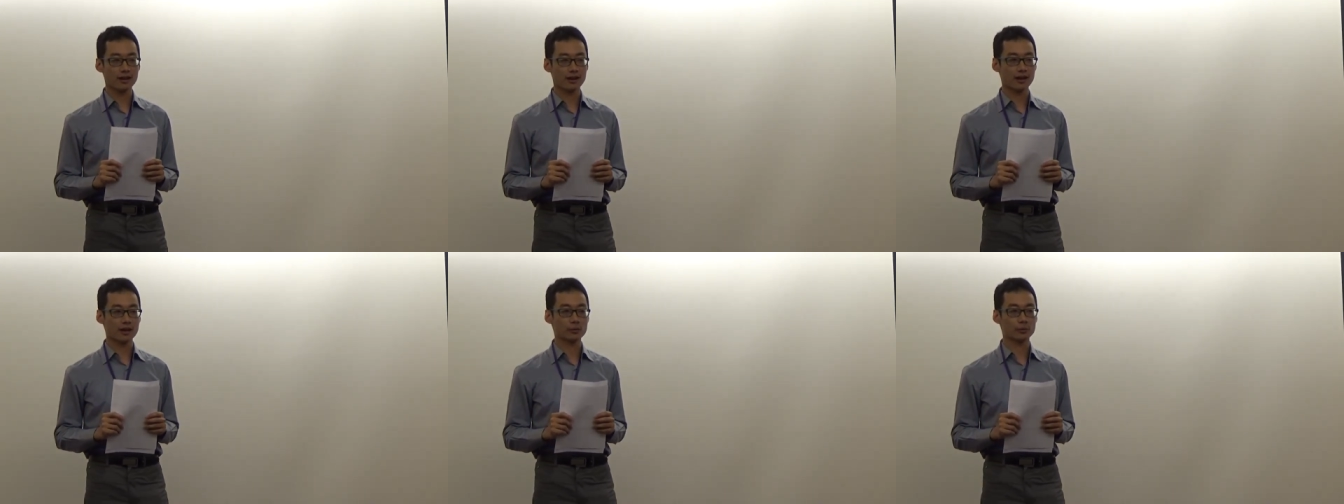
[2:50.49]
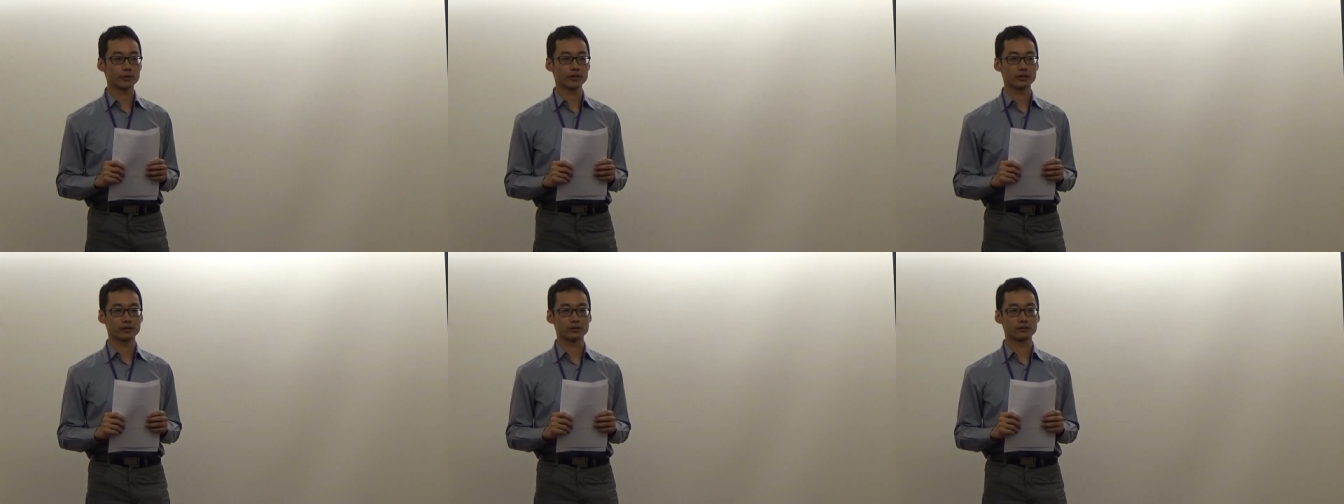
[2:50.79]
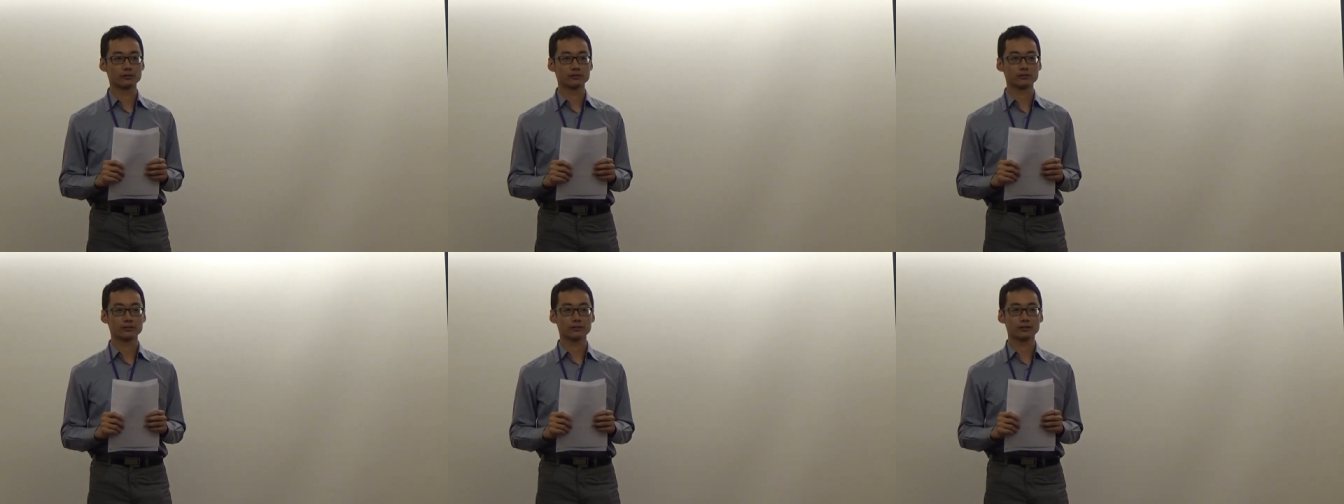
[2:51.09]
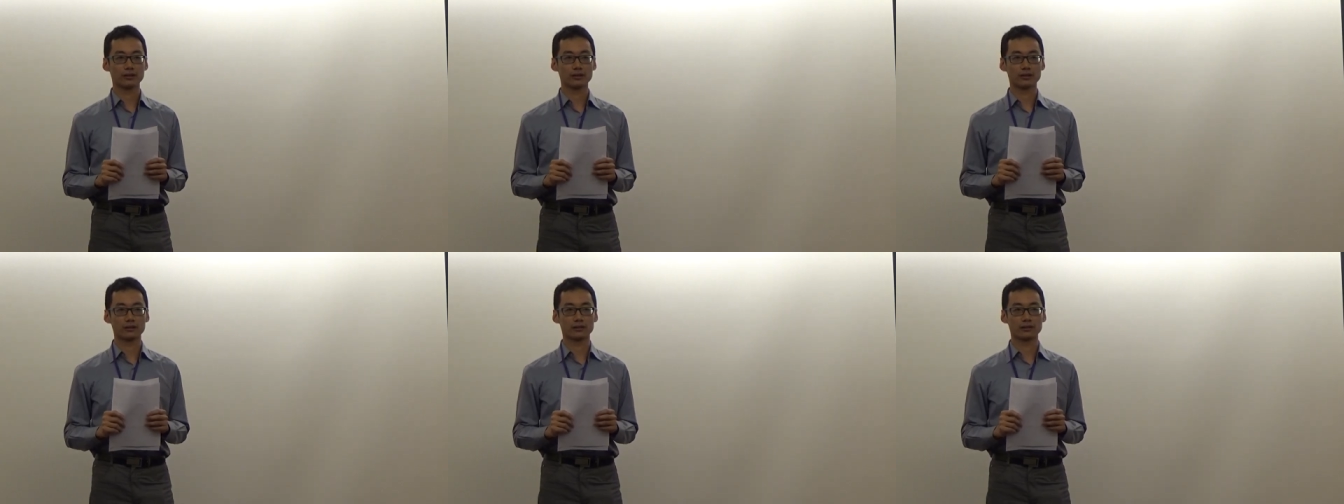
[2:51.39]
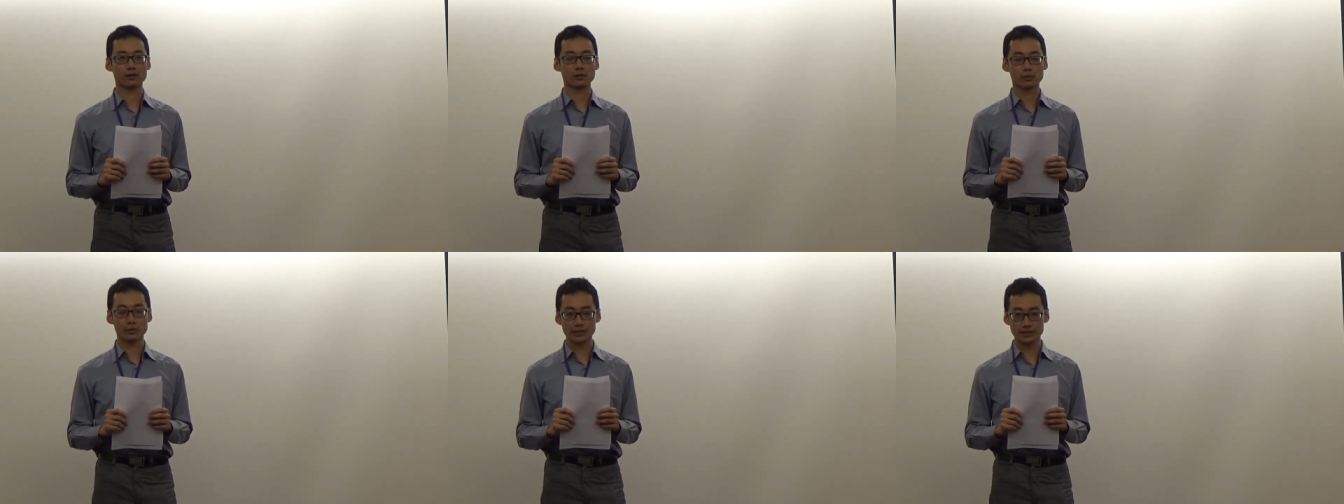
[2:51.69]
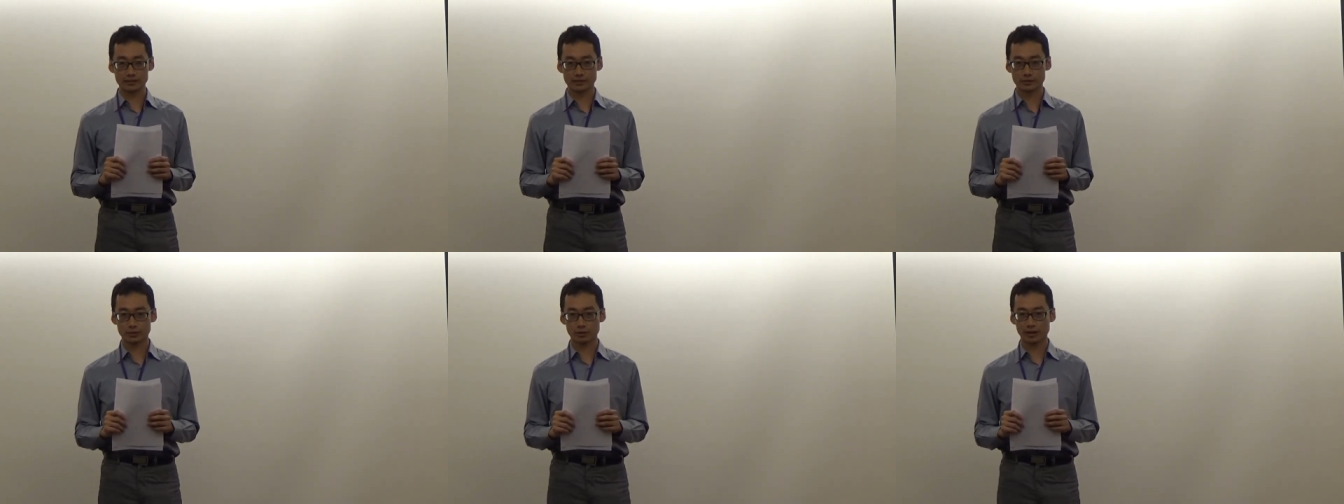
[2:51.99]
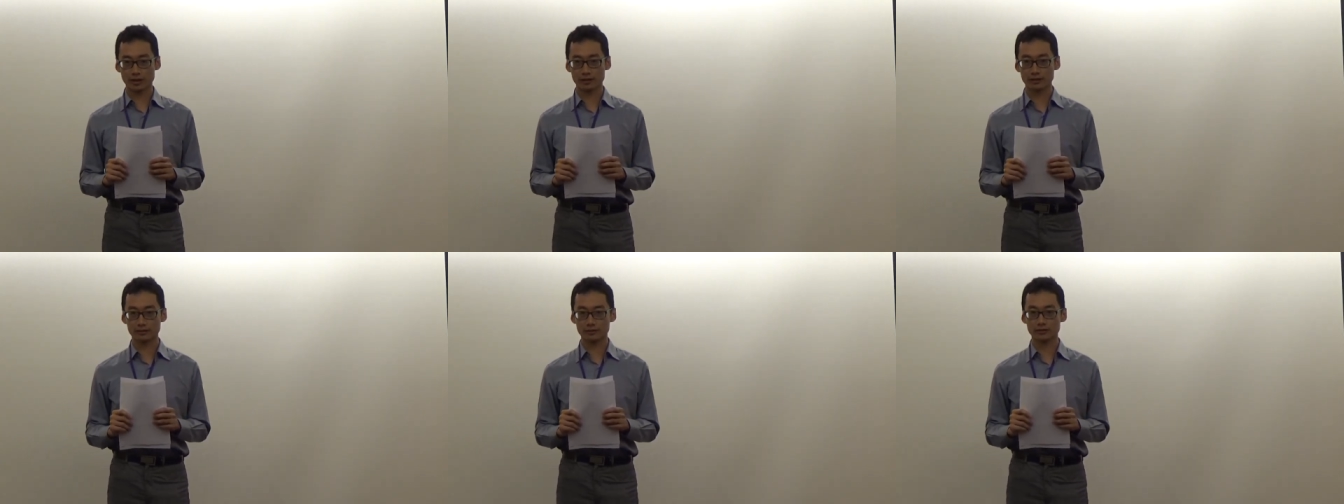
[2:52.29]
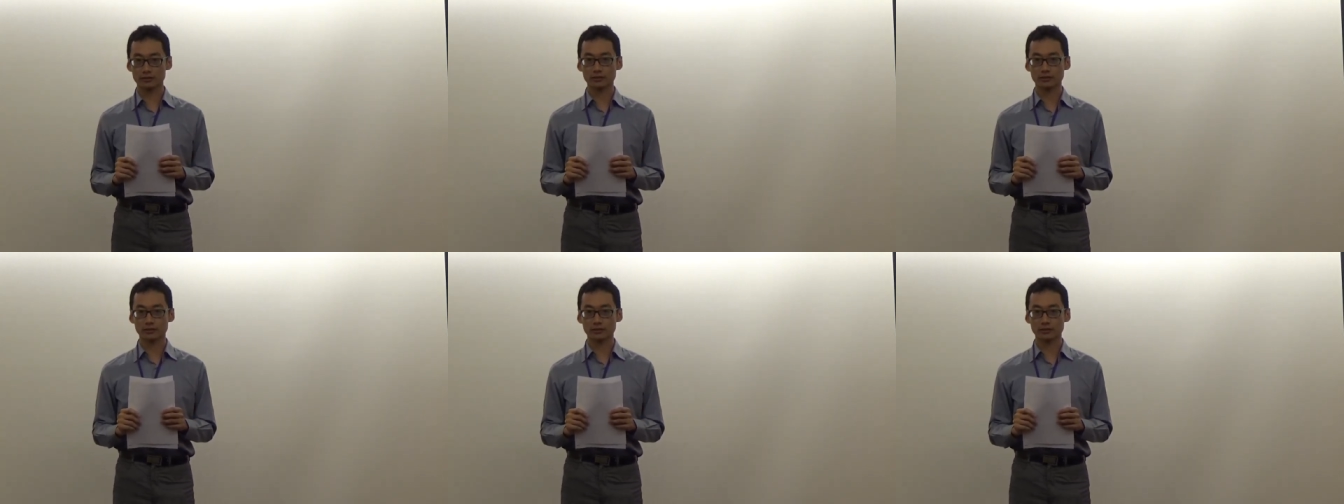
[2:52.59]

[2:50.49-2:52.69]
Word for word: I will uh, always try